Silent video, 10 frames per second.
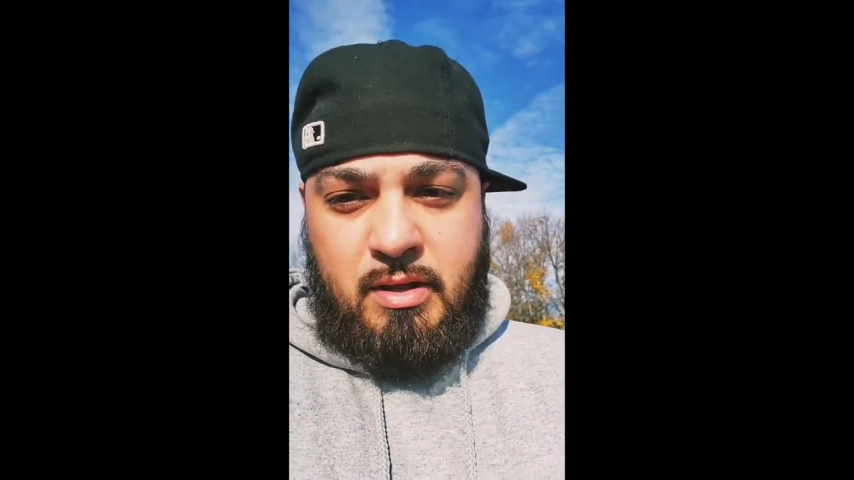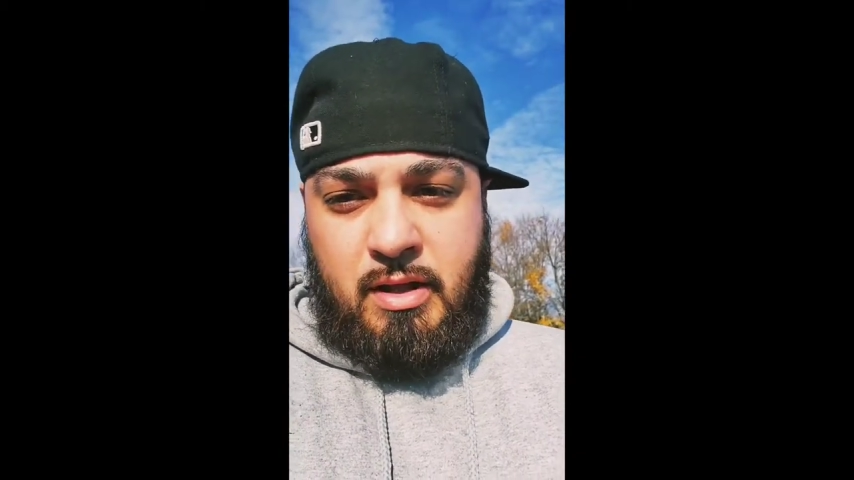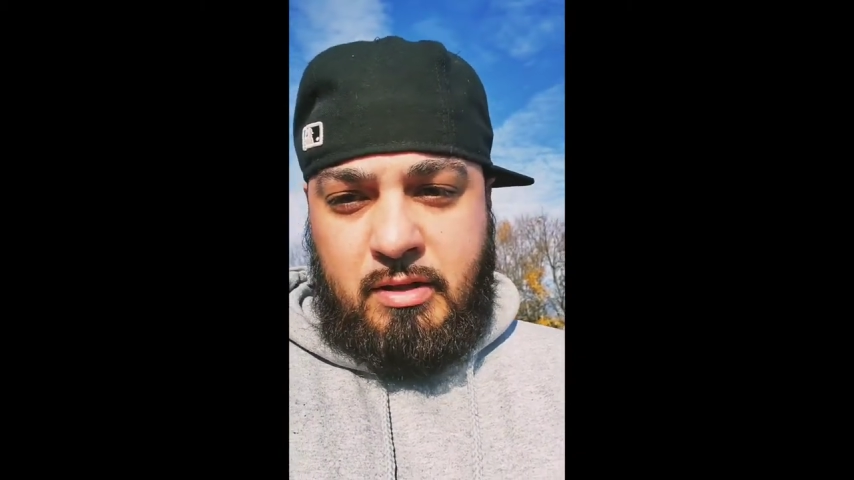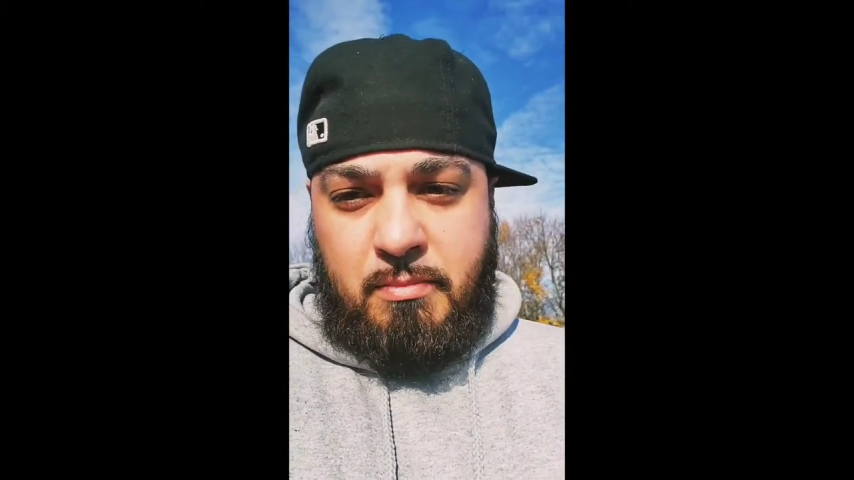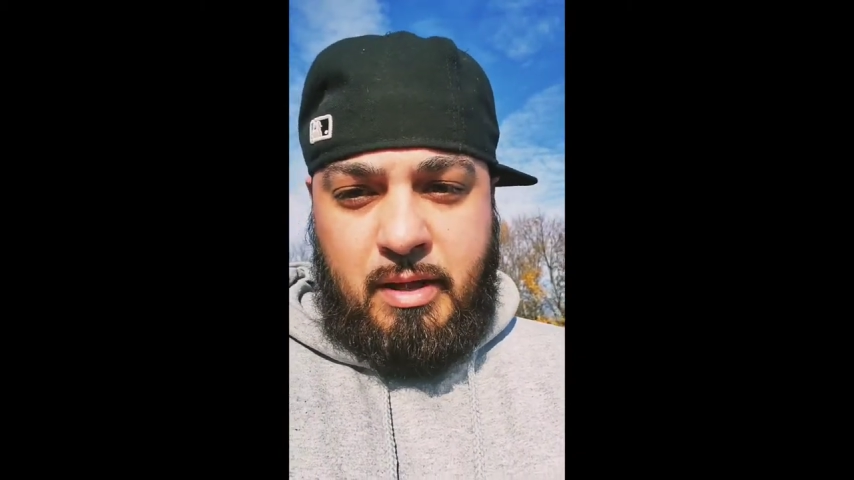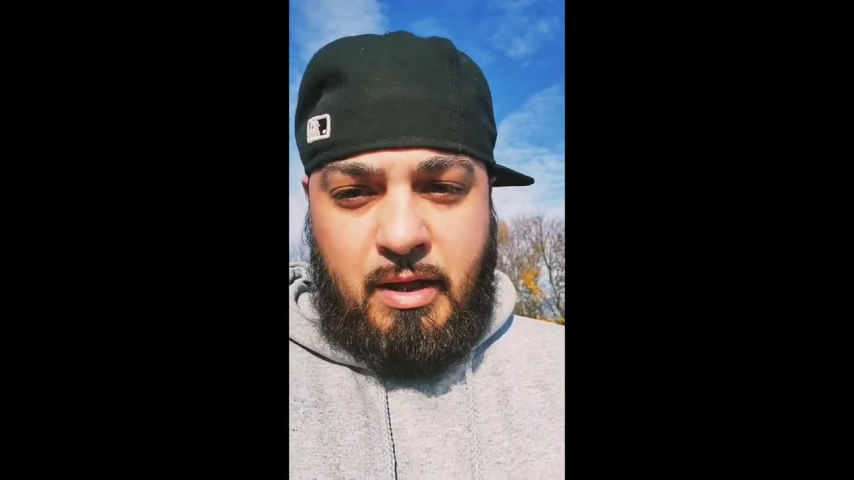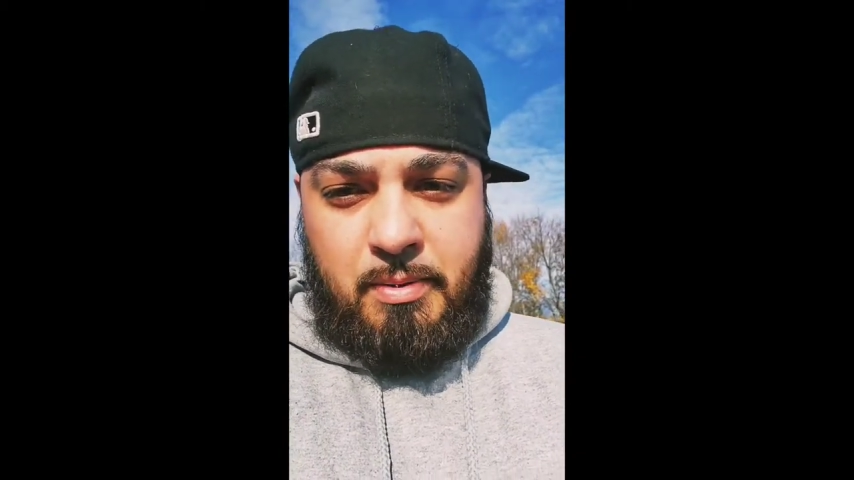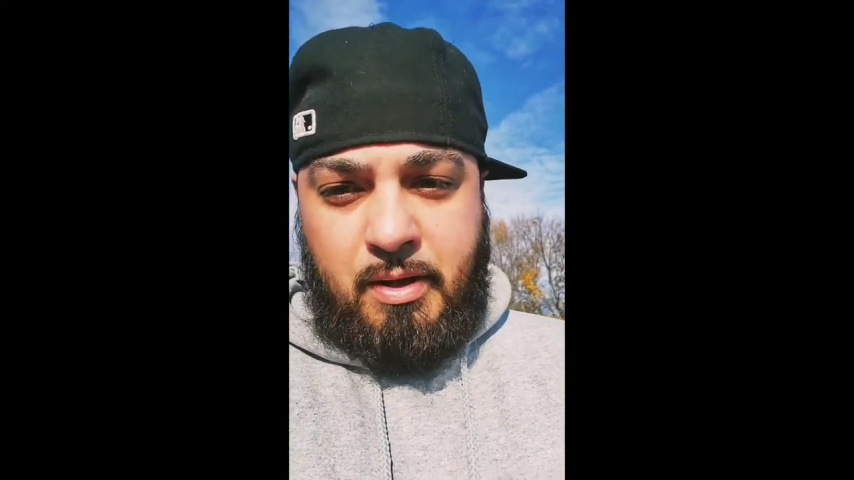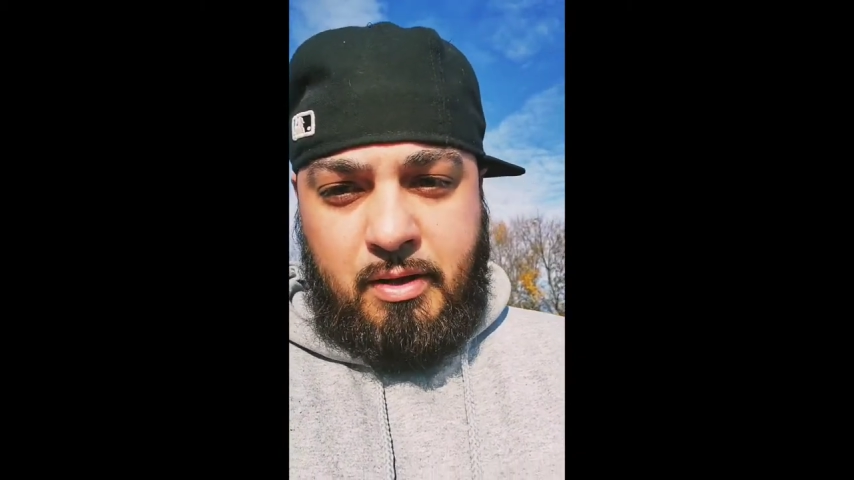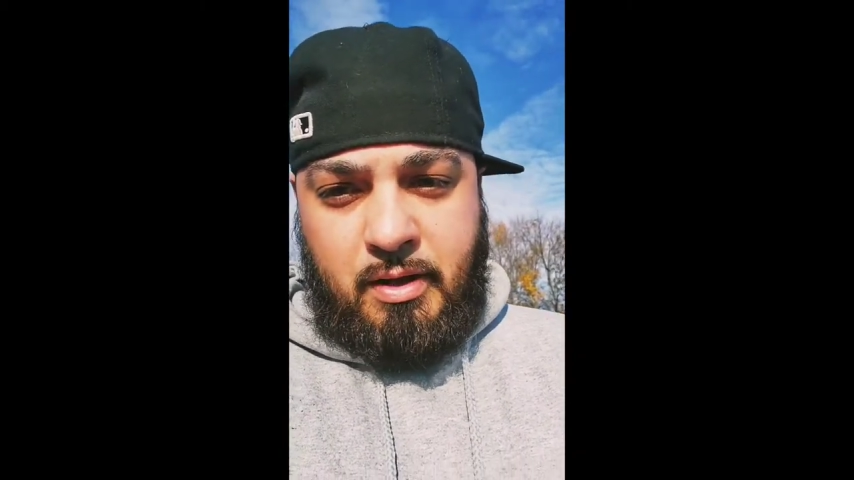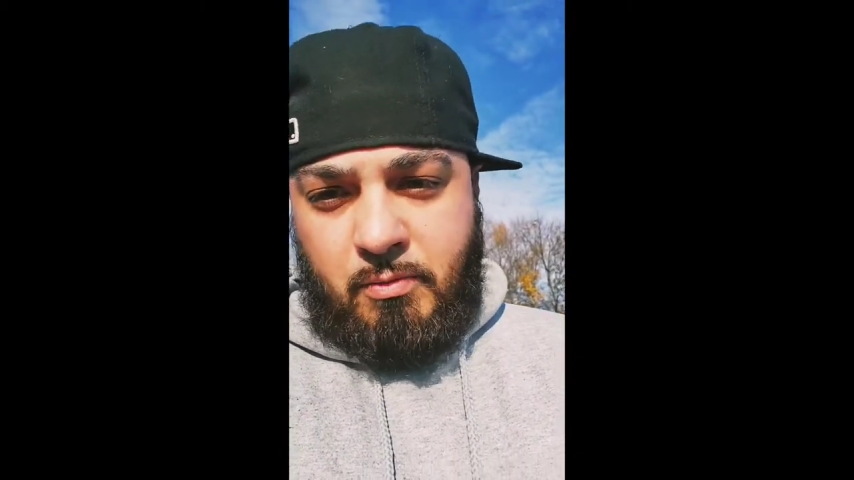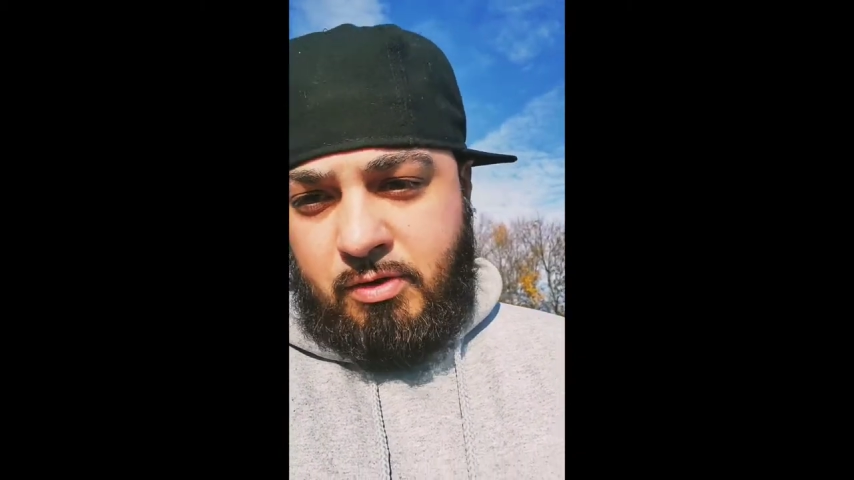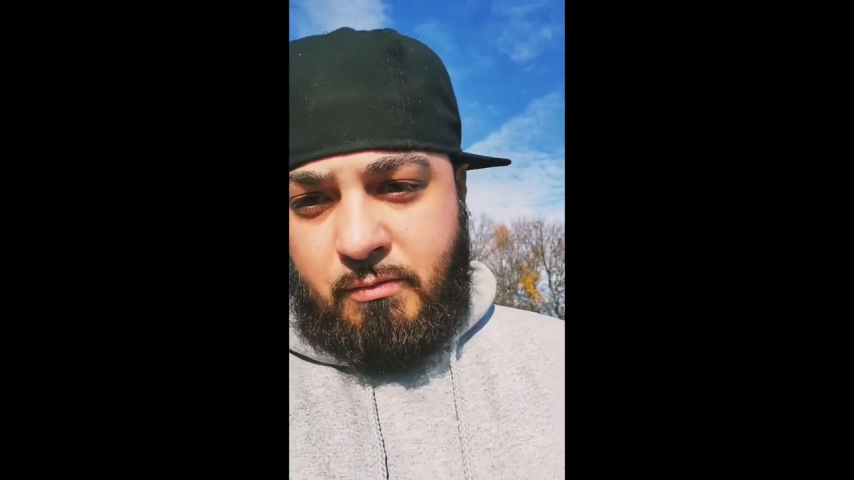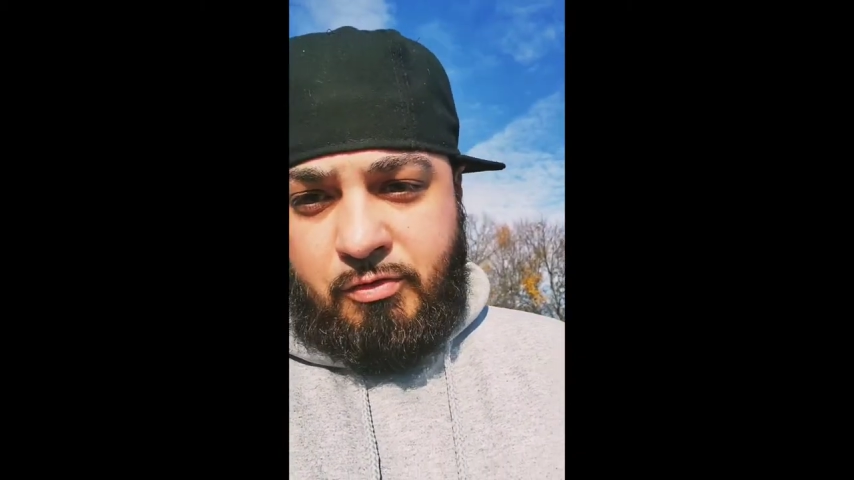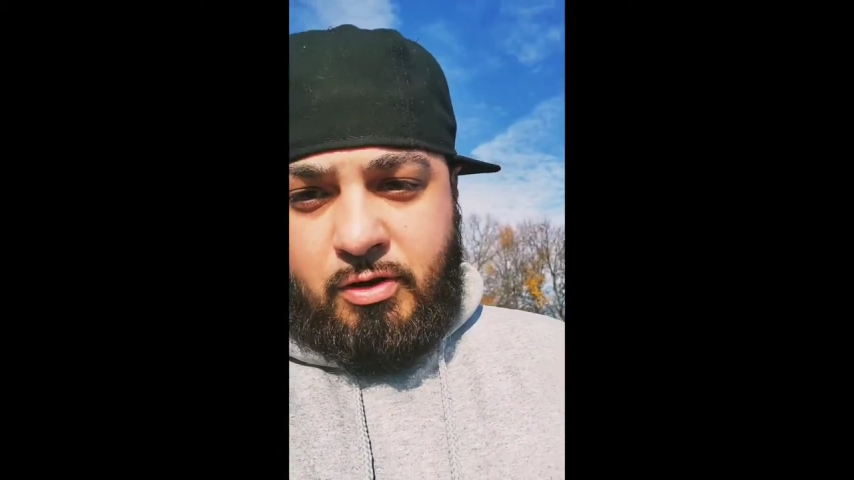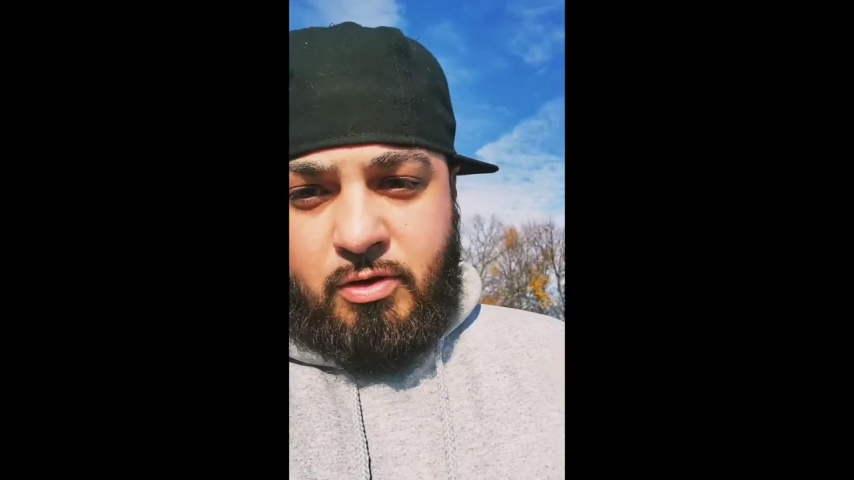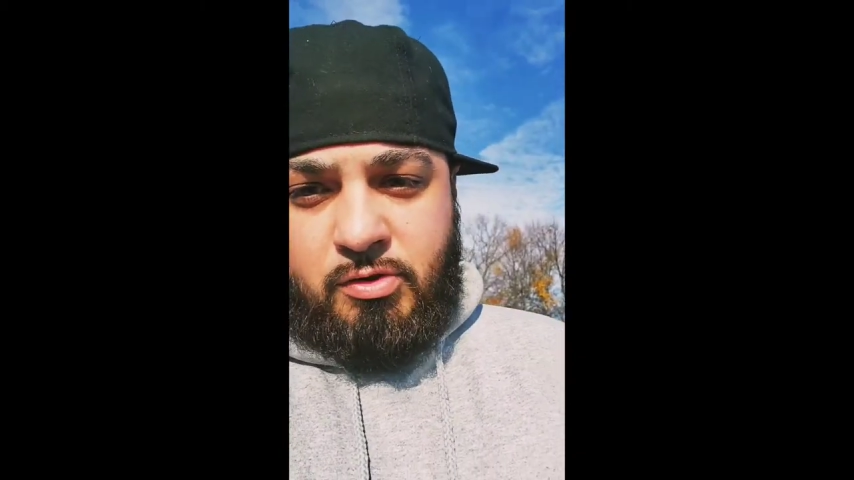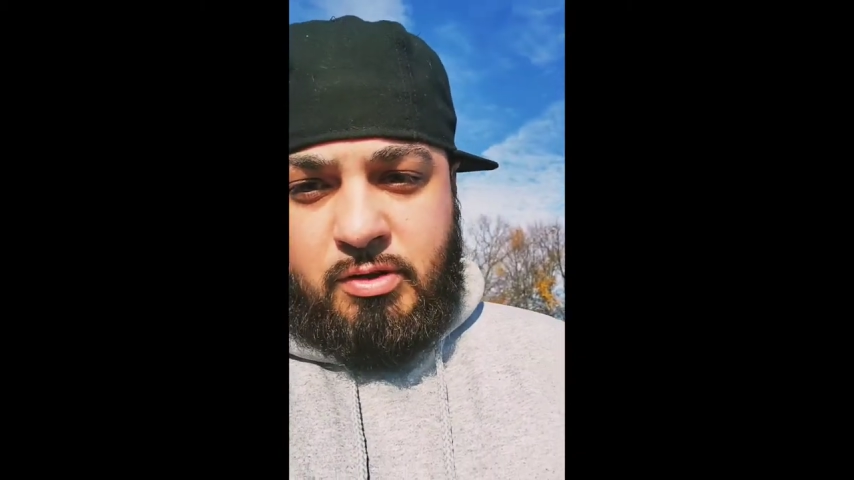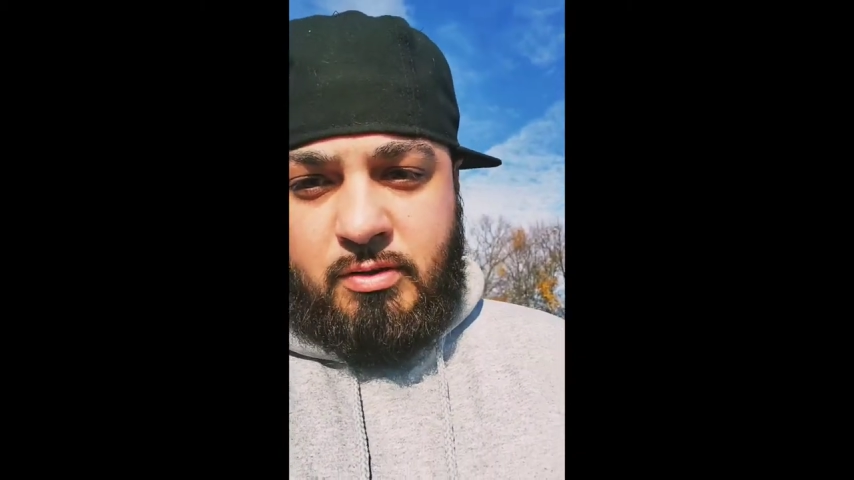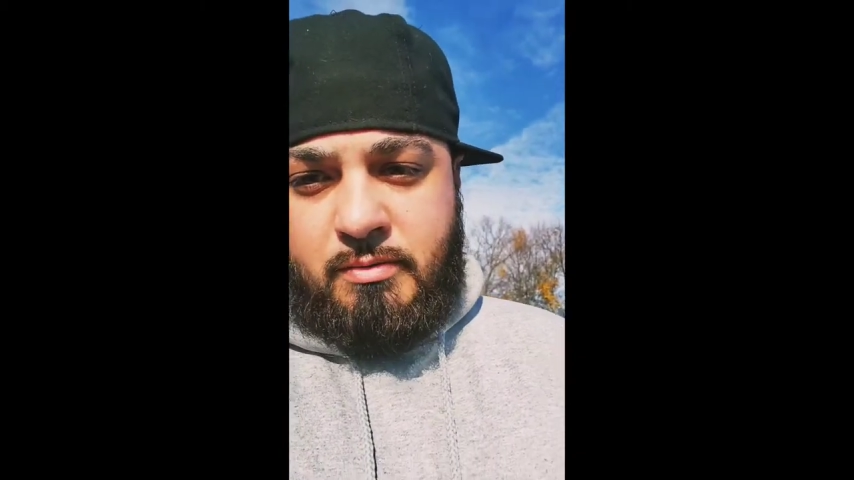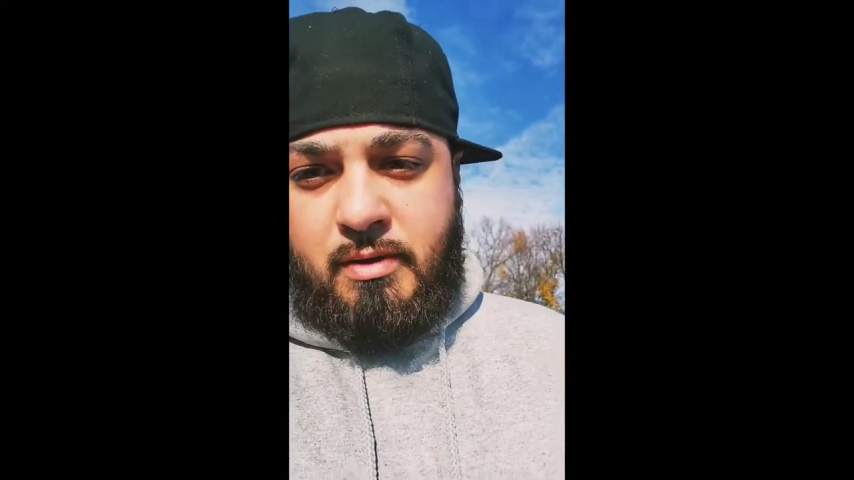Let them be happy with some free clothes.